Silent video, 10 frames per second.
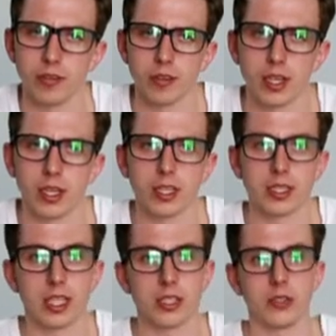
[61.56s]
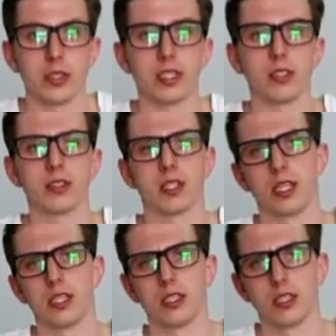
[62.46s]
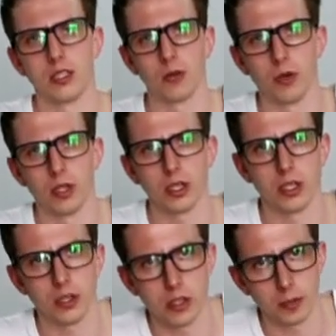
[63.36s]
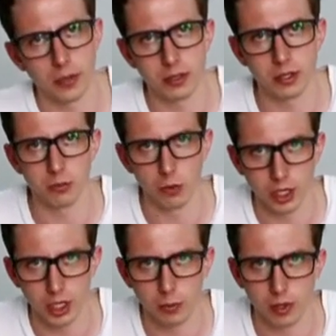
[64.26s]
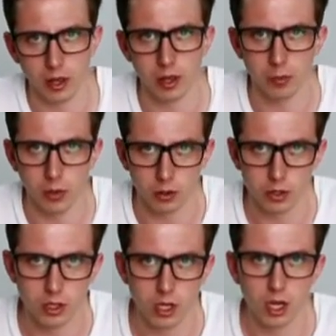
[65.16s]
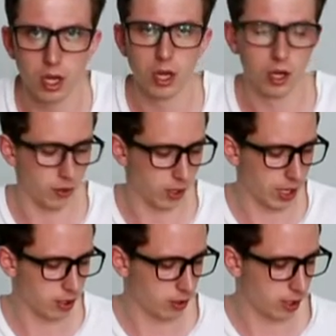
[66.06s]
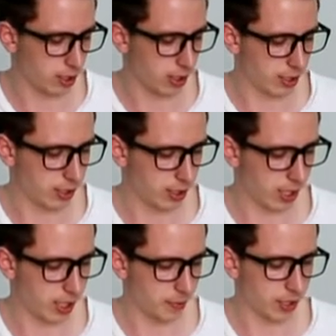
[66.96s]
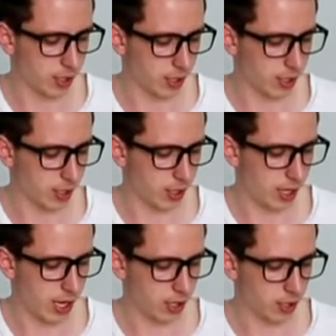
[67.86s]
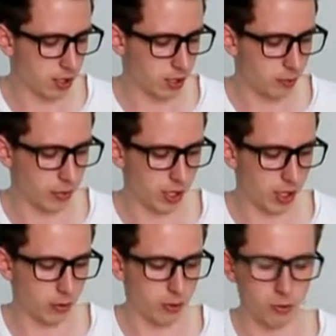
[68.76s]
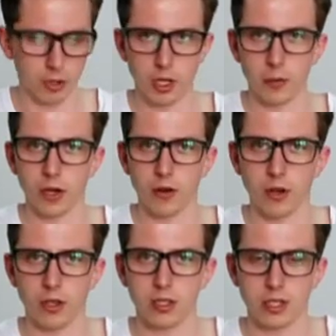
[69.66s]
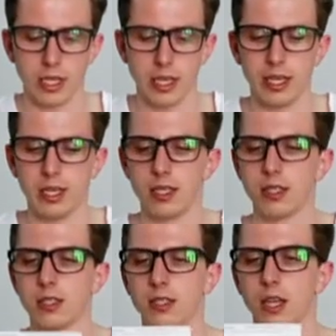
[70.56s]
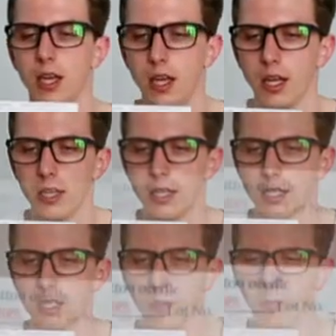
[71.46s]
of the tattoo needles, and this is the one that you're going to be working with the most. Okay, so this is the diameter. The next number that we will come across is this